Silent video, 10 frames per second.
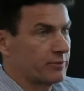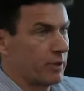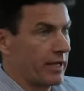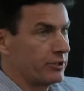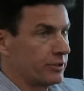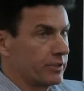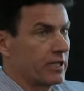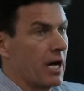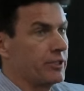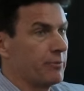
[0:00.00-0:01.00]
explanations, the
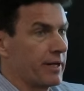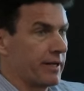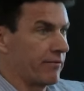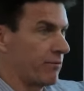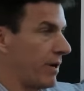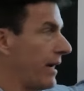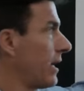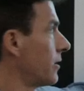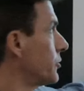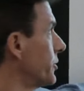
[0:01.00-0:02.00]
kinds you might get from
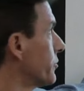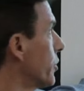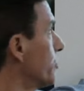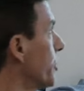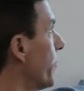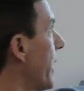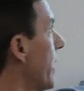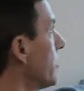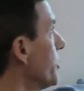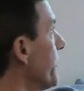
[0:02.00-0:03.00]
biology or
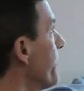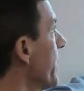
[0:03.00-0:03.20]
sociobiology.